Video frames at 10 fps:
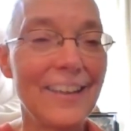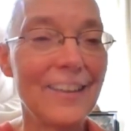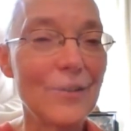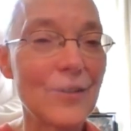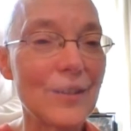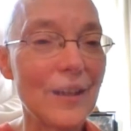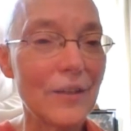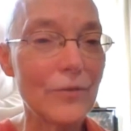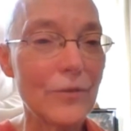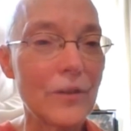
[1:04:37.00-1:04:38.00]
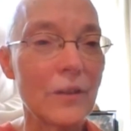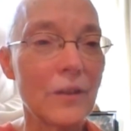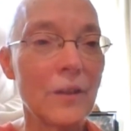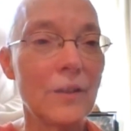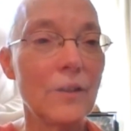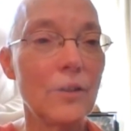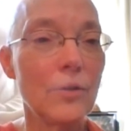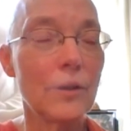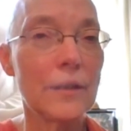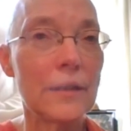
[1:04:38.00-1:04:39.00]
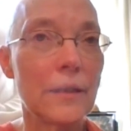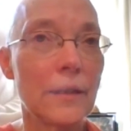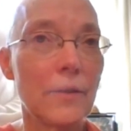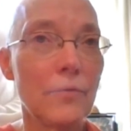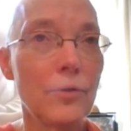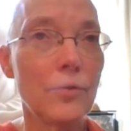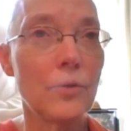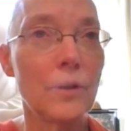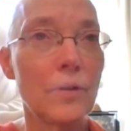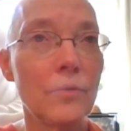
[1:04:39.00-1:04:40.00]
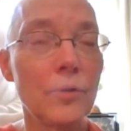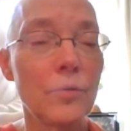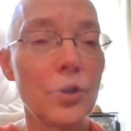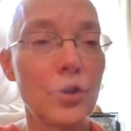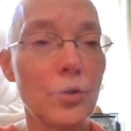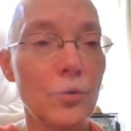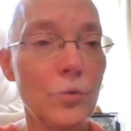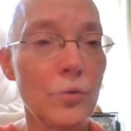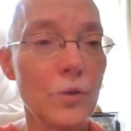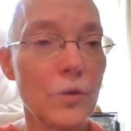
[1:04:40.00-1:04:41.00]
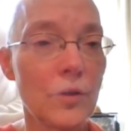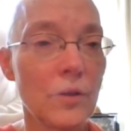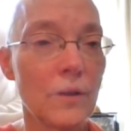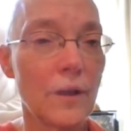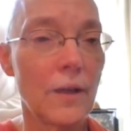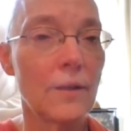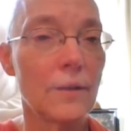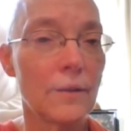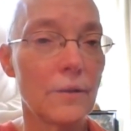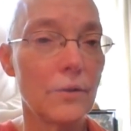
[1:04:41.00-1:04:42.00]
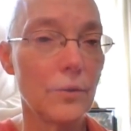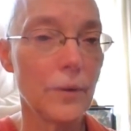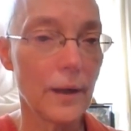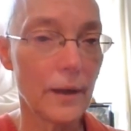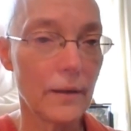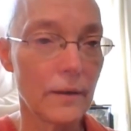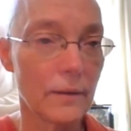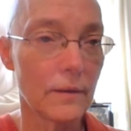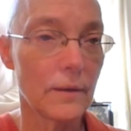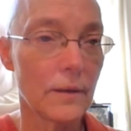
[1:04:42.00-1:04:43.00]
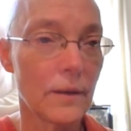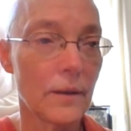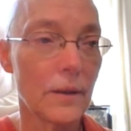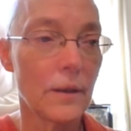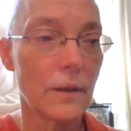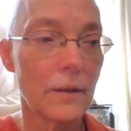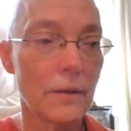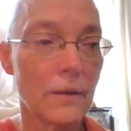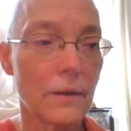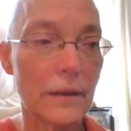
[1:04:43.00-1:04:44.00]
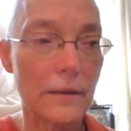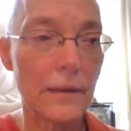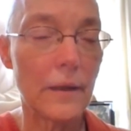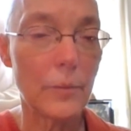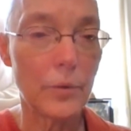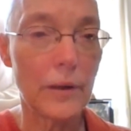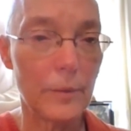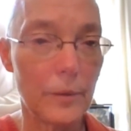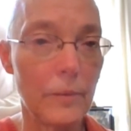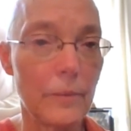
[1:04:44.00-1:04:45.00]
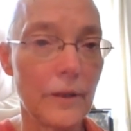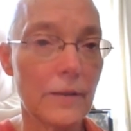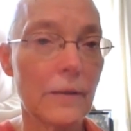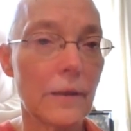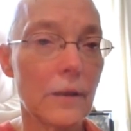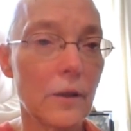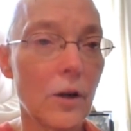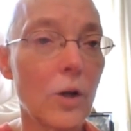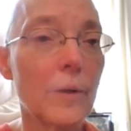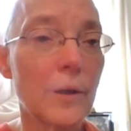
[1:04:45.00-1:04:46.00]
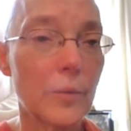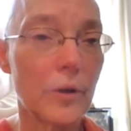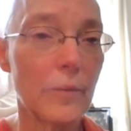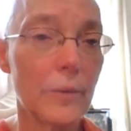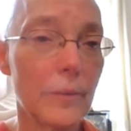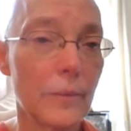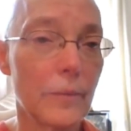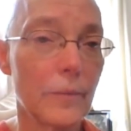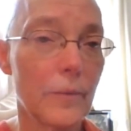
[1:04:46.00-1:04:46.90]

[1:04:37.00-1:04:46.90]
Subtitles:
And there's none of the, you know, like if you choose to not do that, that's not a problem. That's not a karmic problem.